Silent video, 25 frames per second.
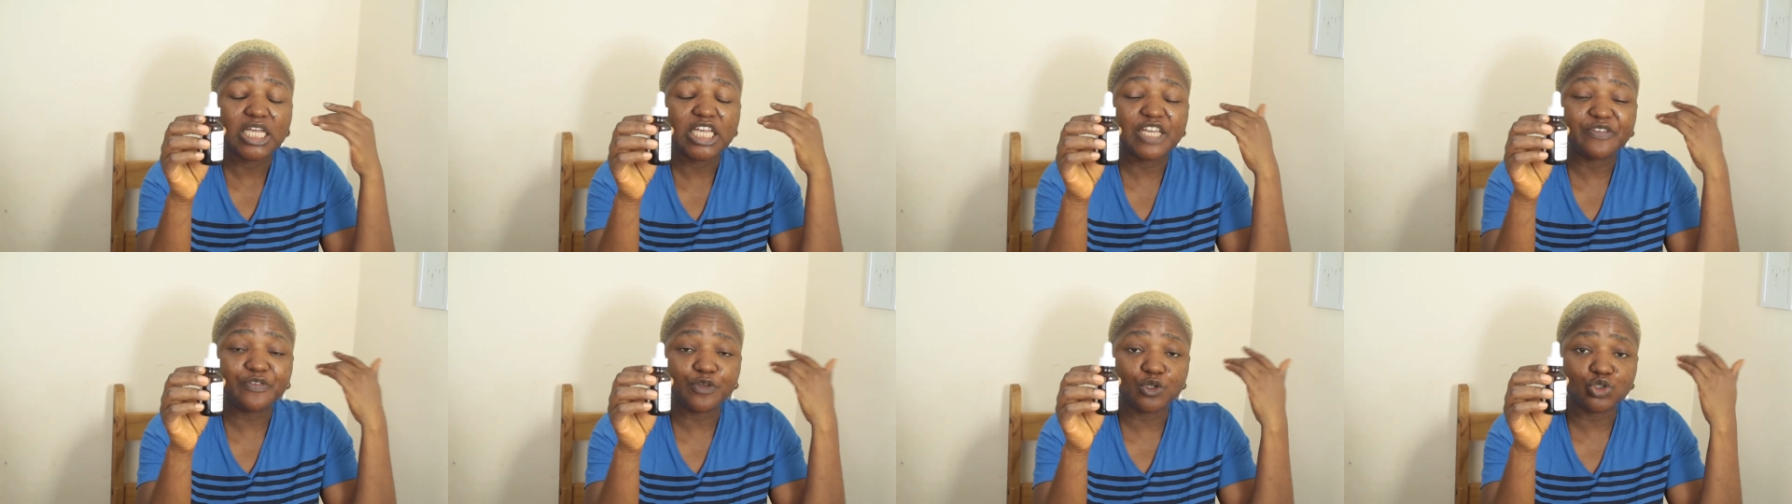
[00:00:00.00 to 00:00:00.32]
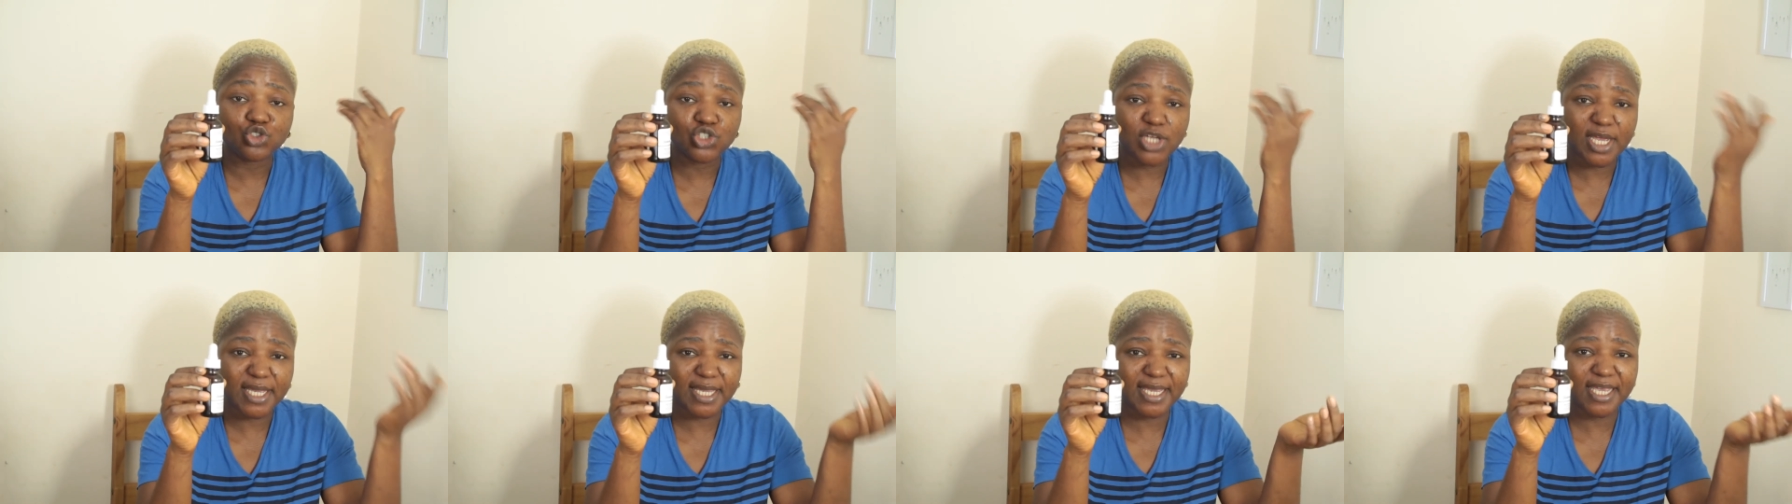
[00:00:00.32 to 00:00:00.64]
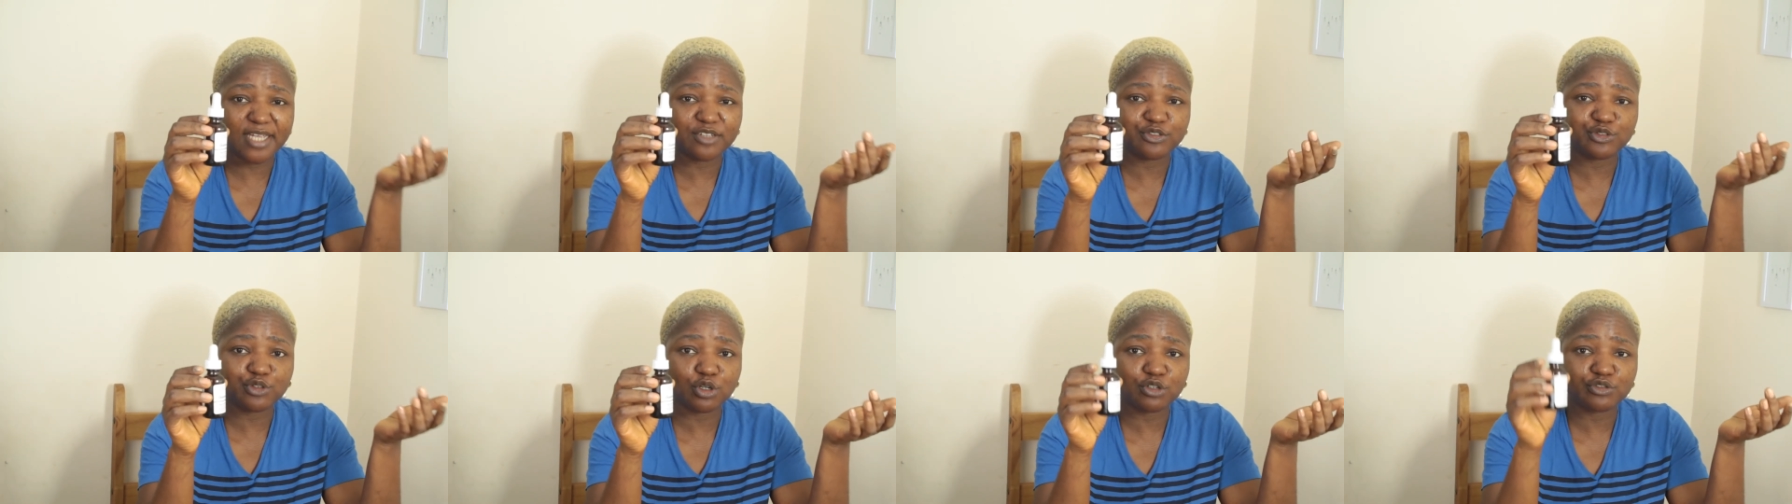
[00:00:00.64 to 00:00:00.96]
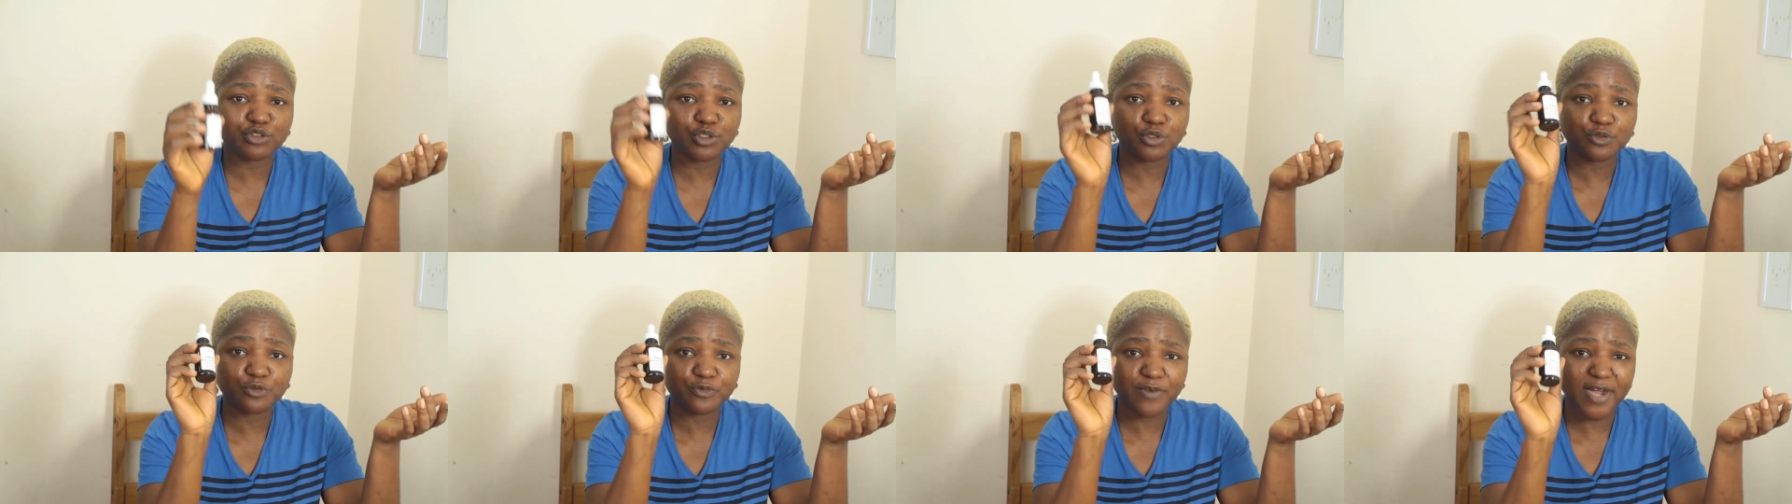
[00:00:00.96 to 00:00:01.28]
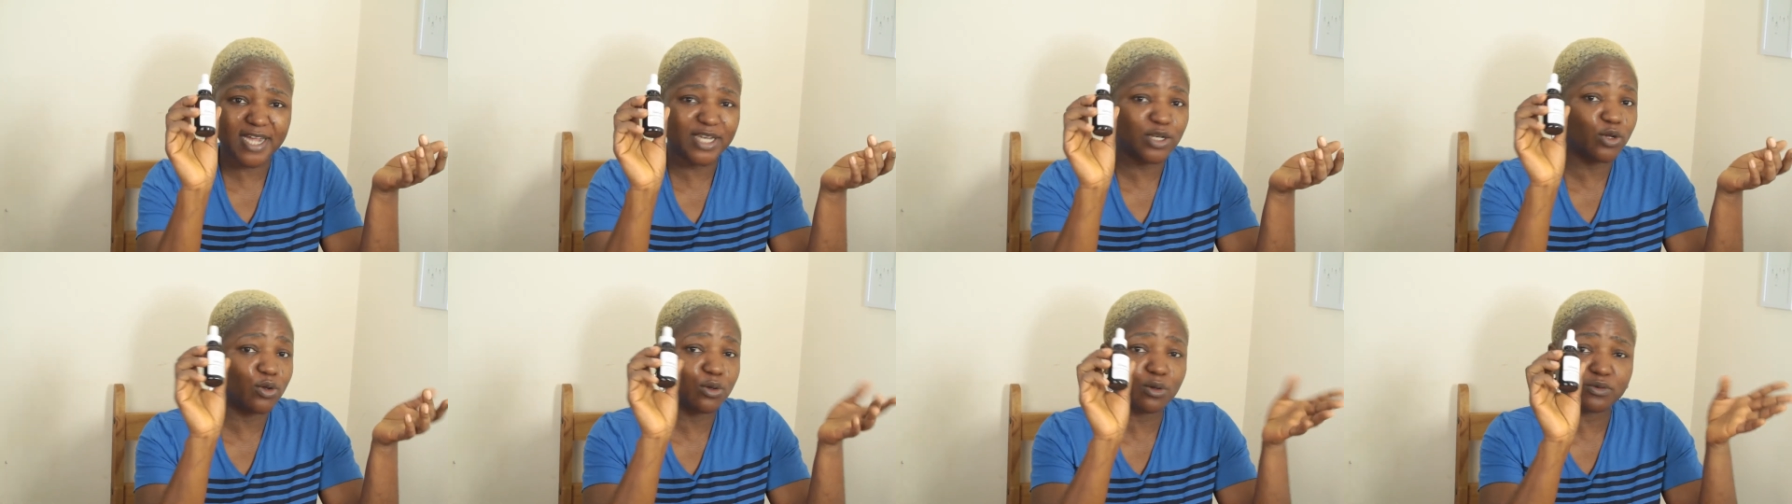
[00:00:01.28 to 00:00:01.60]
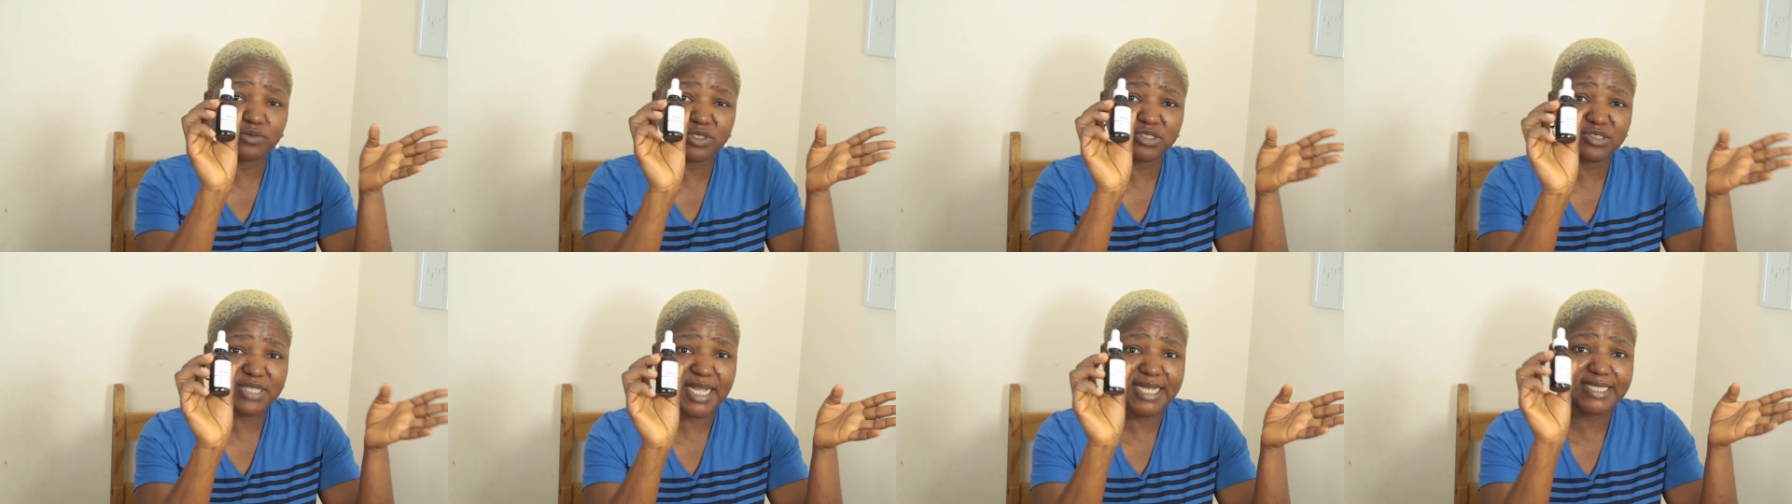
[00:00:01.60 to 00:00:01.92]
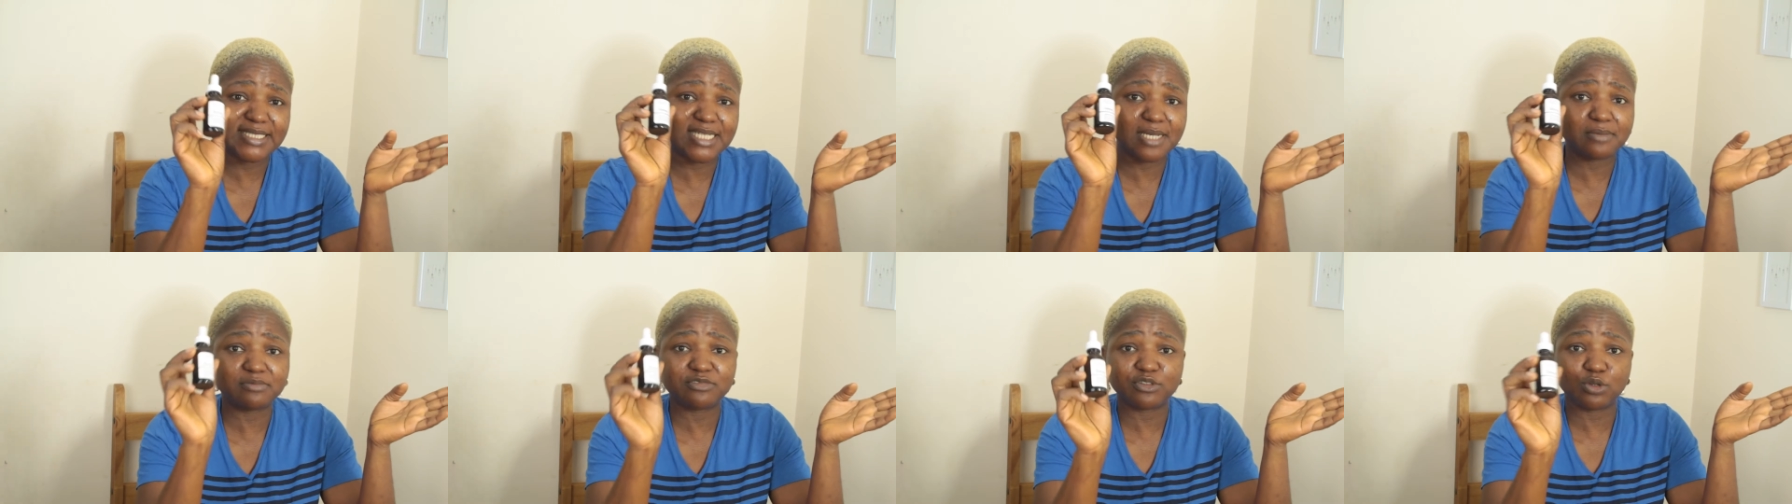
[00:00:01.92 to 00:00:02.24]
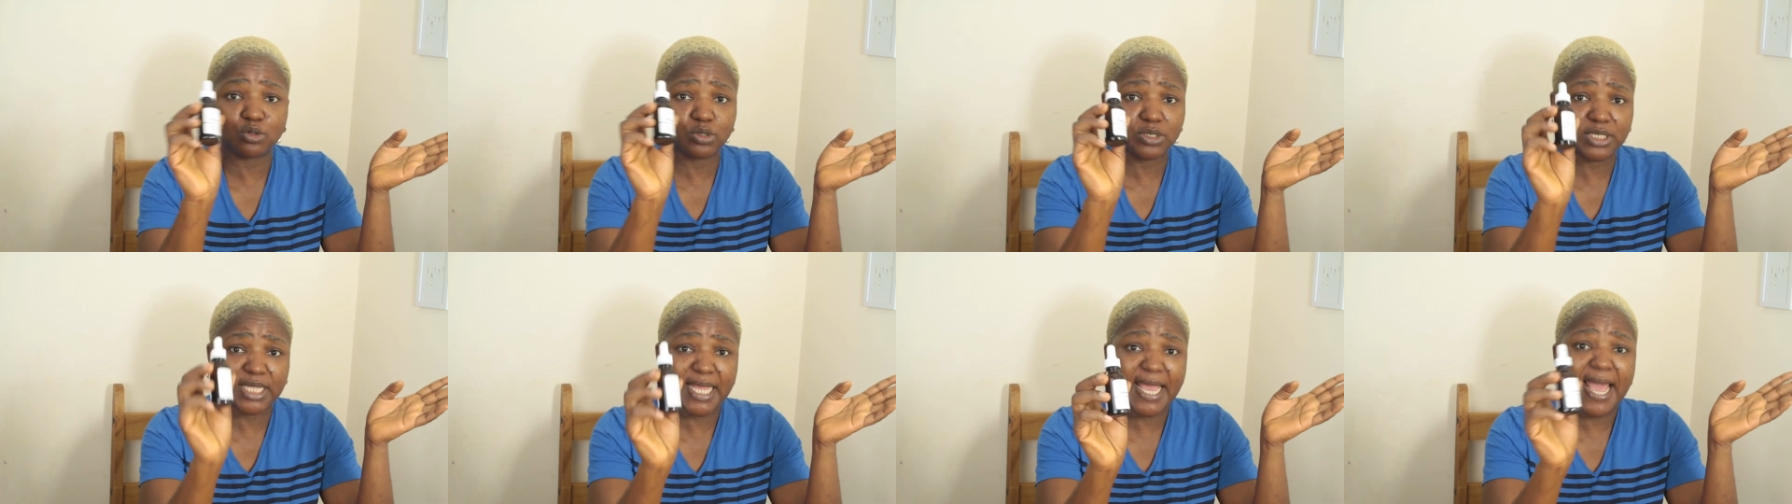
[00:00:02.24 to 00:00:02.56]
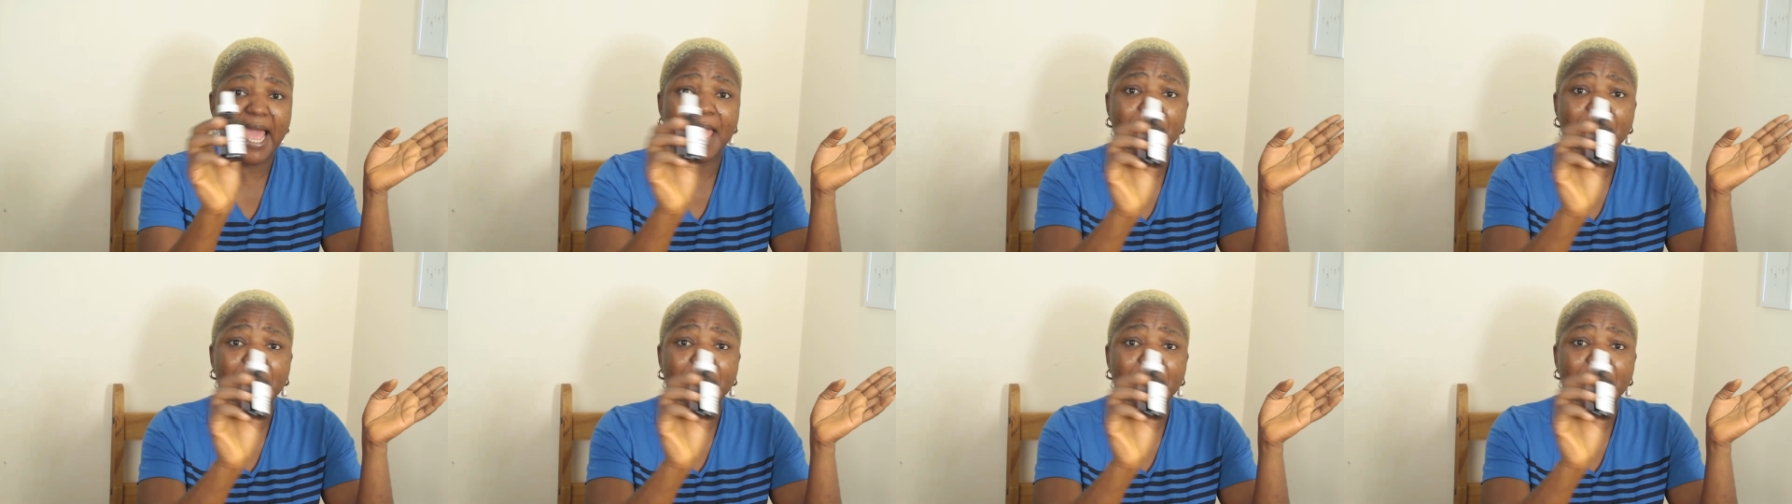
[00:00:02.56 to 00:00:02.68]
if you check ASOS, you'll find all of these items on there.